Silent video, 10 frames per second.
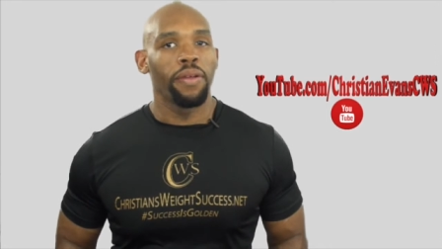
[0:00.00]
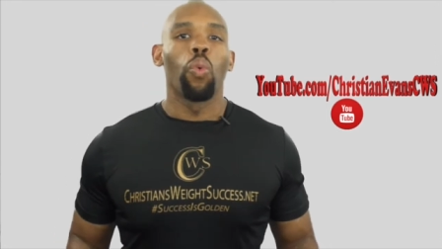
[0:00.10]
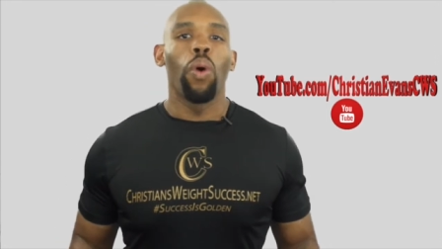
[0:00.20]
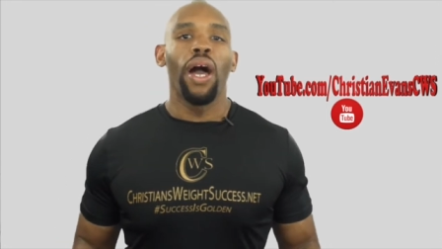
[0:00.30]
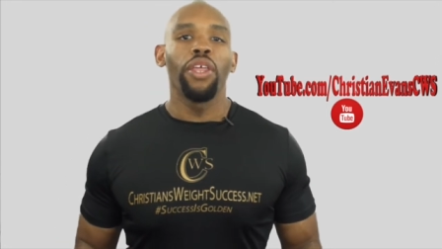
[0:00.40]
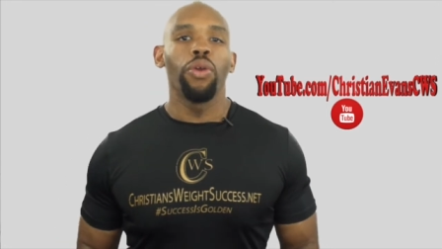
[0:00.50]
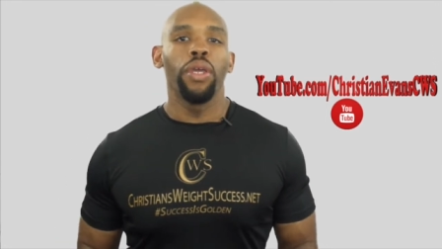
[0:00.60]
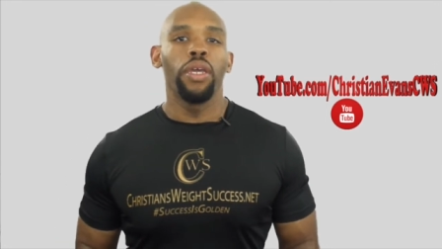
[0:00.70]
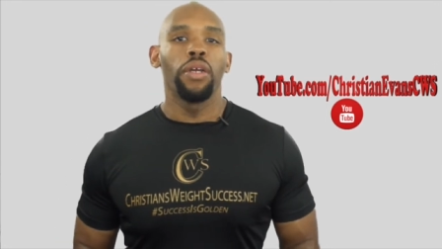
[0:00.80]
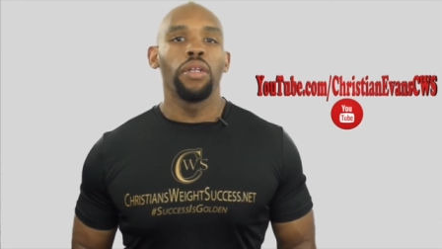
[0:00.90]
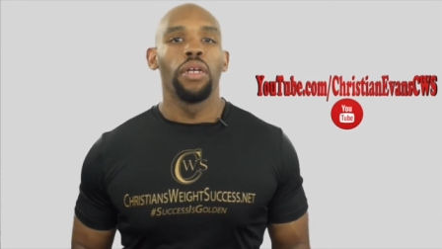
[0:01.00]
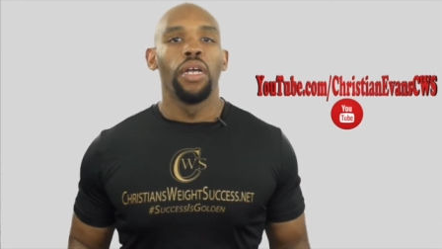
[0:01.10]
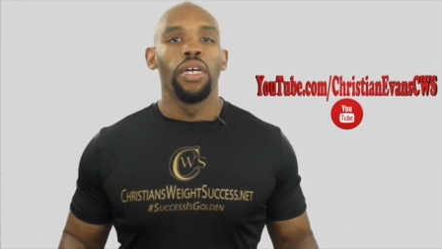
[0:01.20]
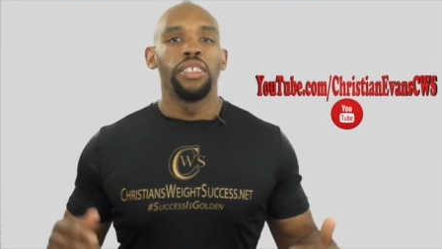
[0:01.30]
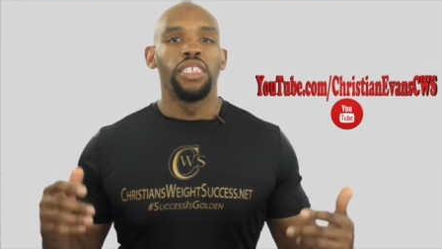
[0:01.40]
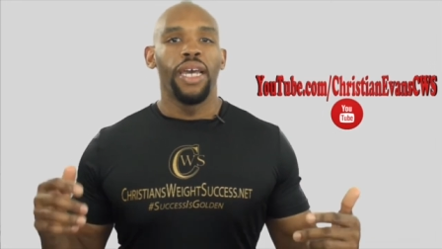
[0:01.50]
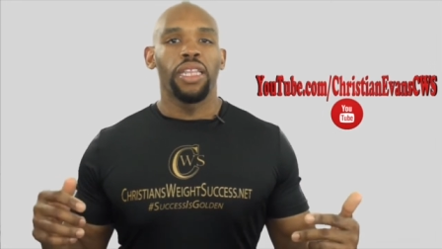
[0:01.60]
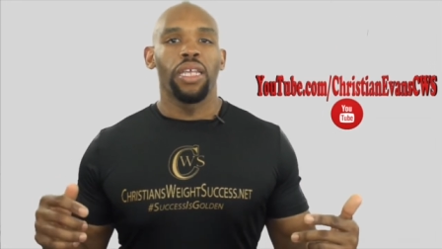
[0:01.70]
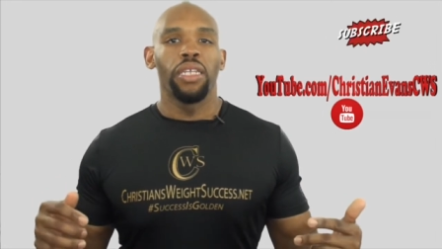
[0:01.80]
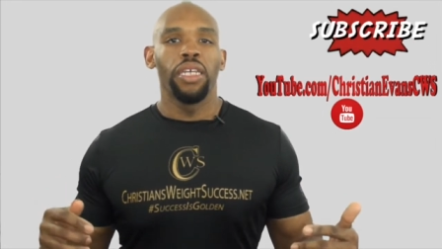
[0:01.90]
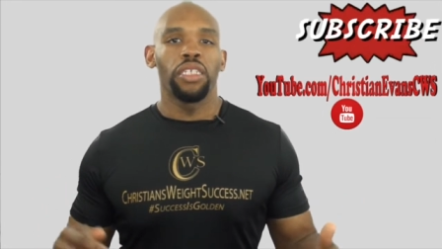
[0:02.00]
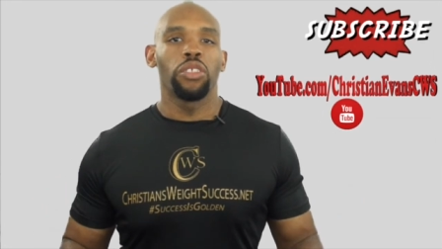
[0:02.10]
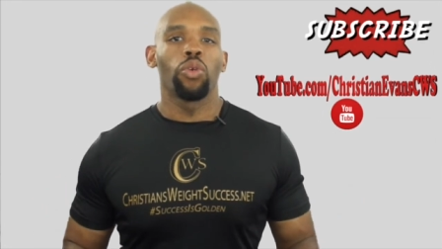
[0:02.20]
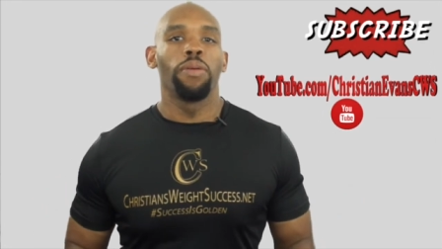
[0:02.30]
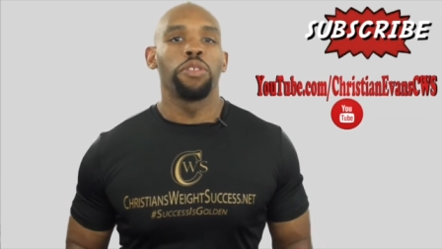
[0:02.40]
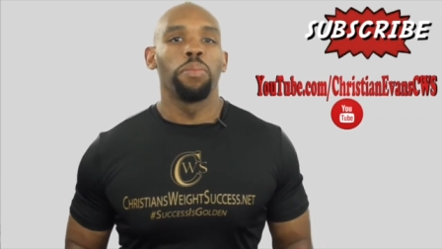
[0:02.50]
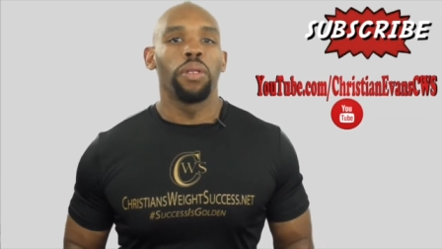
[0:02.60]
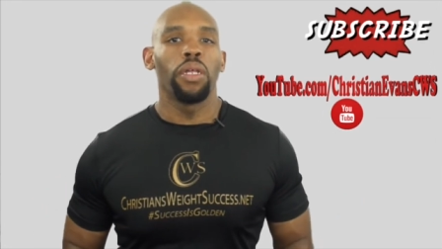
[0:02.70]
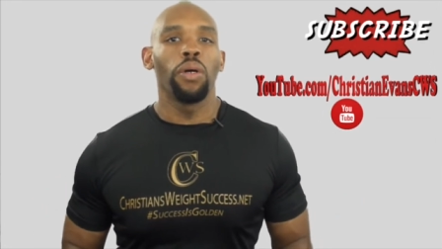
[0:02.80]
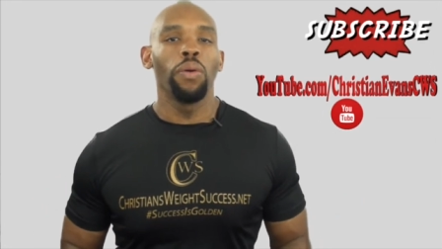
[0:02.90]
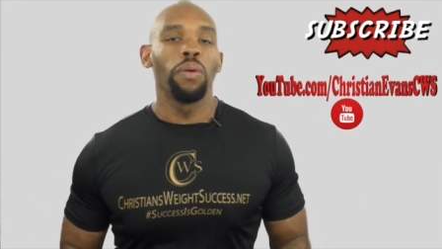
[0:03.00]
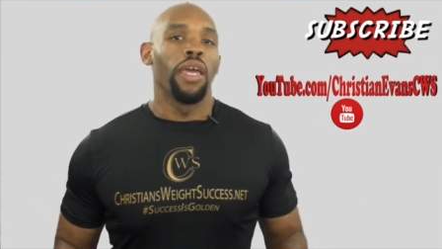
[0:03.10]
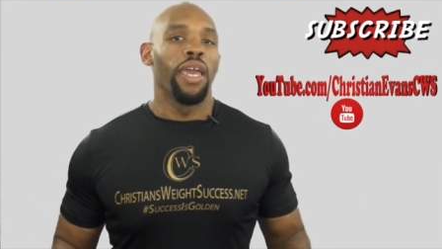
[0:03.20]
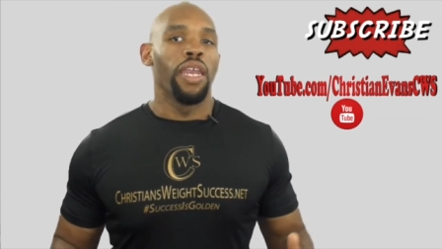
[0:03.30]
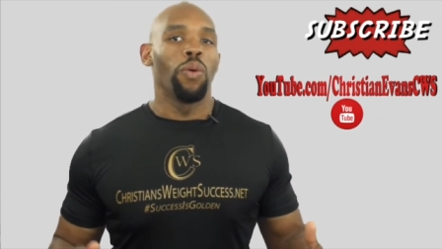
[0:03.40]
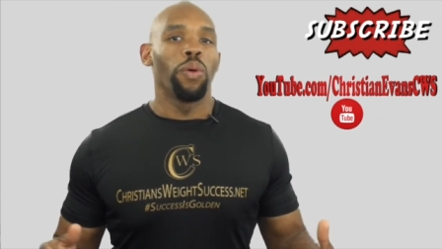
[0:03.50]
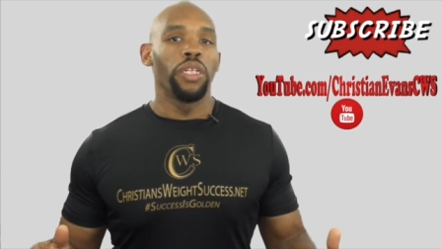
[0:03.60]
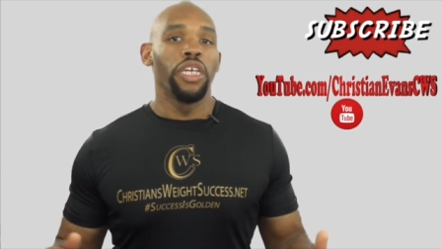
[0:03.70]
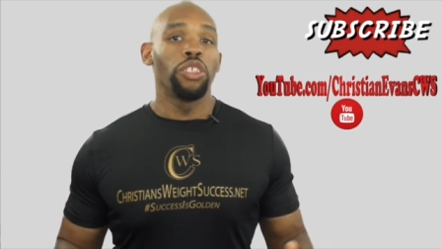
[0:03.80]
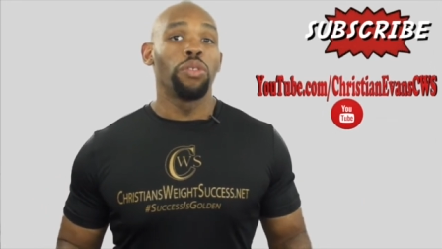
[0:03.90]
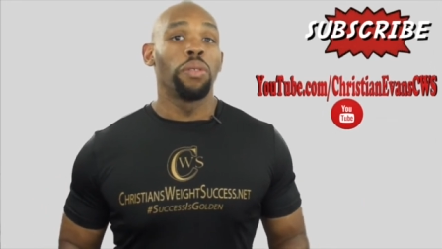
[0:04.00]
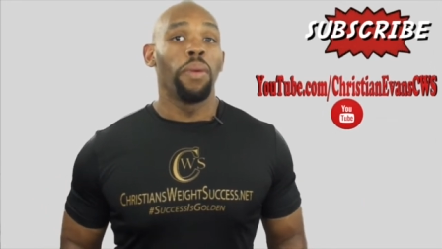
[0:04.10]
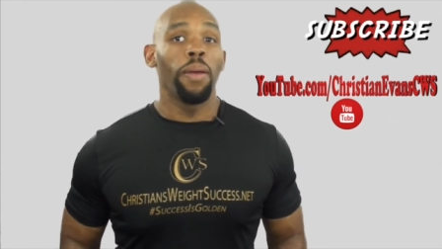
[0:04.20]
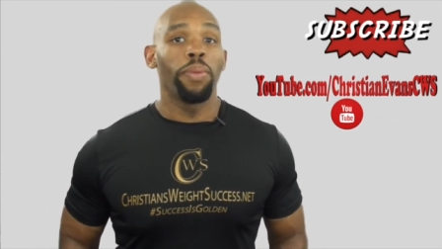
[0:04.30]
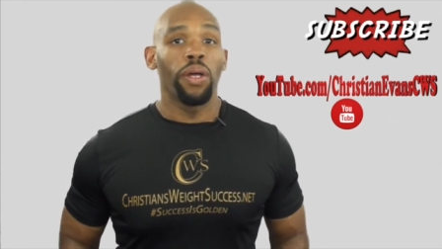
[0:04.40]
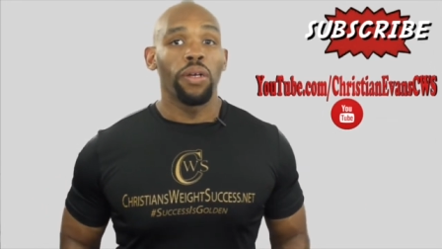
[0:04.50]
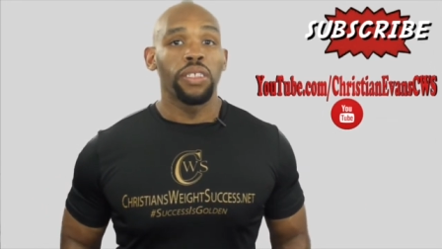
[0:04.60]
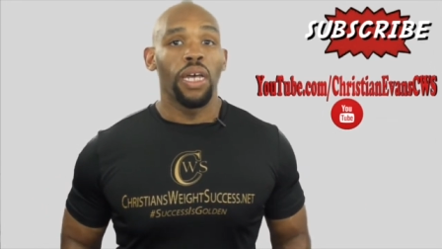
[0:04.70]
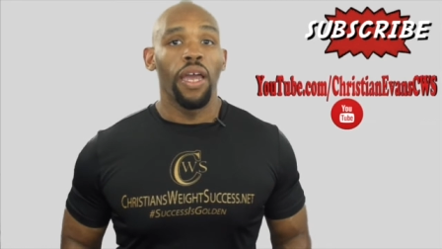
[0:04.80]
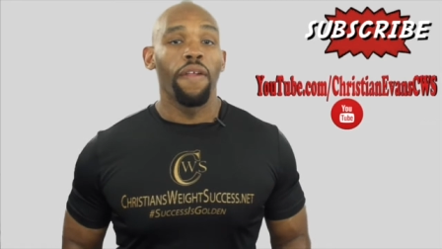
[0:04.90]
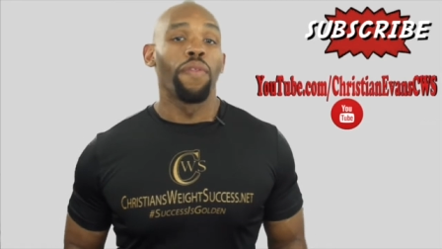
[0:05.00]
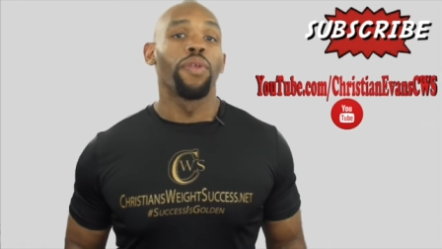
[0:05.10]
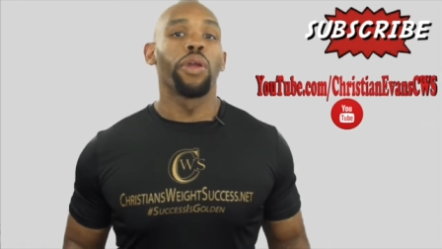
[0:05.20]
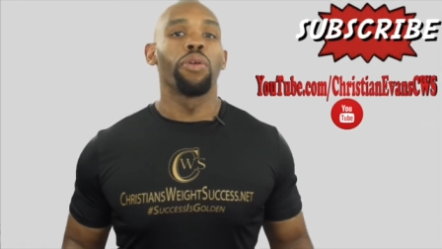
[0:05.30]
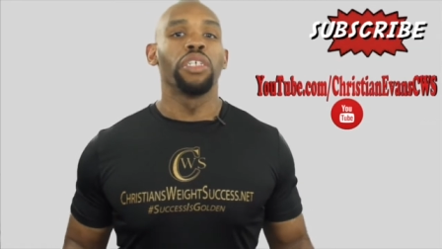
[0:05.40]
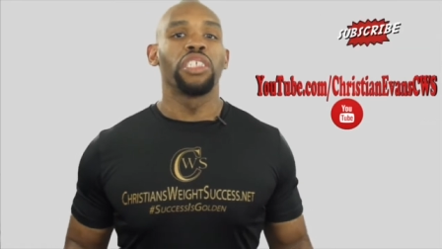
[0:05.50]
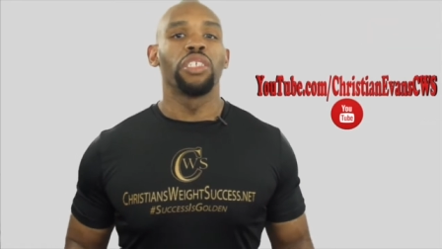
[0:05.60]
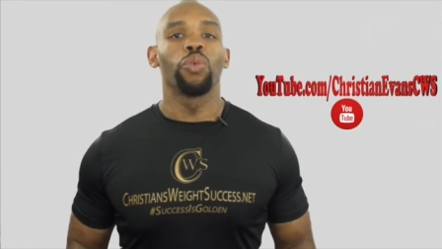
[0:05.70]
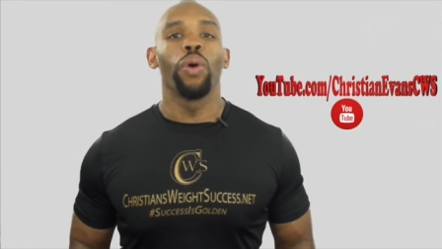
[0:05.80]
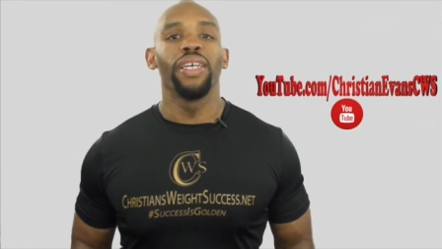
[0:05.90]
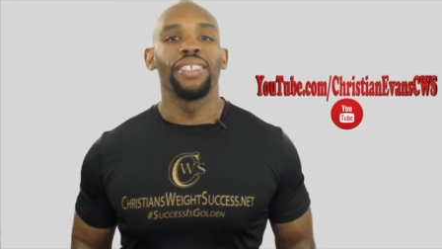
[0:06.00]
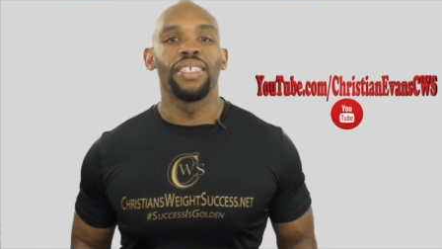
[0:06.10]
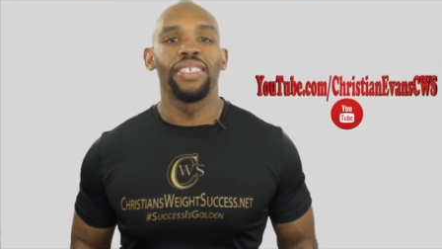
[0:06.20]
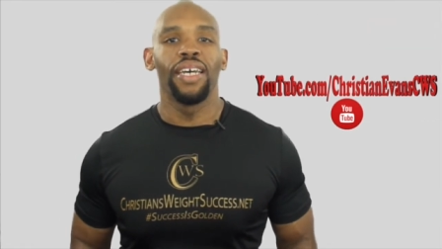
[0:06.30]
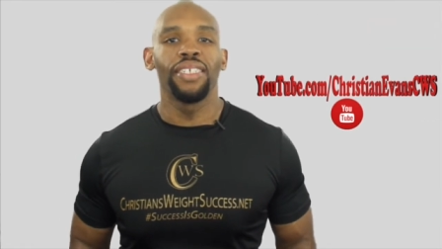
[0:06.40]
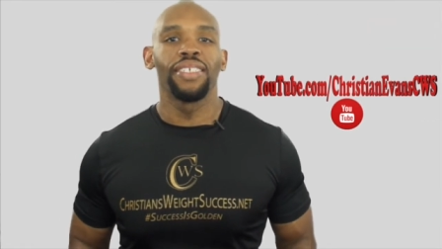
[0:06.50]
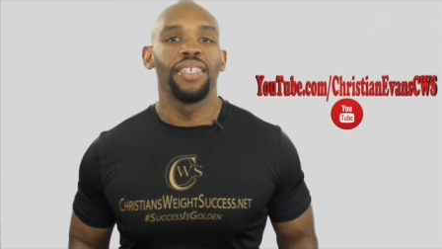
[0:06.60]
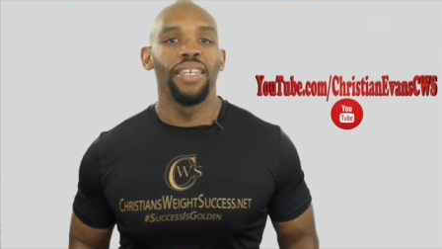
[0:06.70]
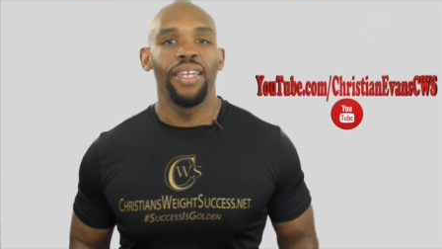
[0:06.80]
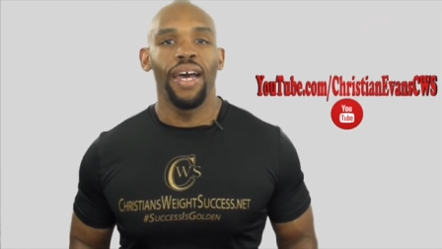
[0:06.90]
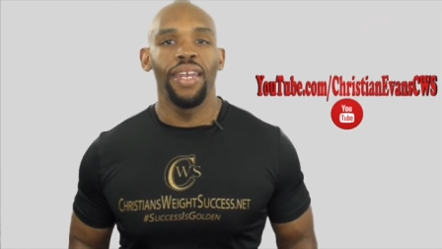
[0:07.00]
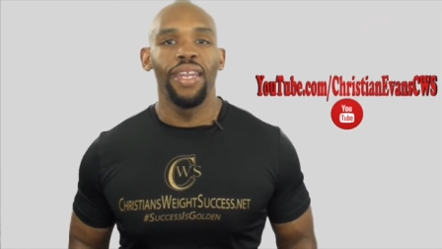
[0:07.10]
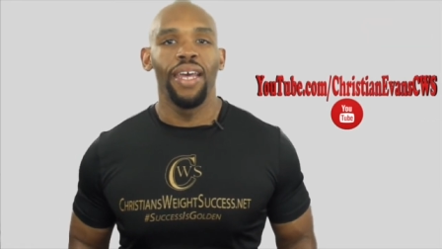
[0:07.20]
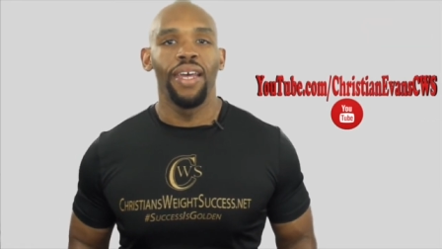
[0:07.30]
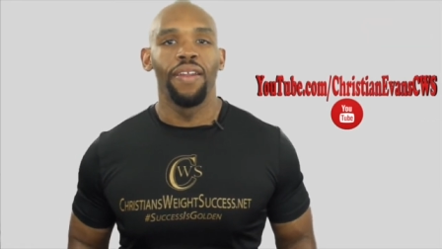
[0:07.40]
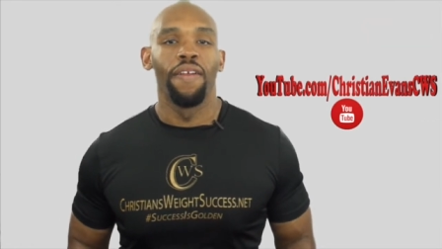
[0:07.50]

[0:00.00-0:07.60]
While you're here, check the link description below and it will lead you to my blog site, Christians Weight Success dot net.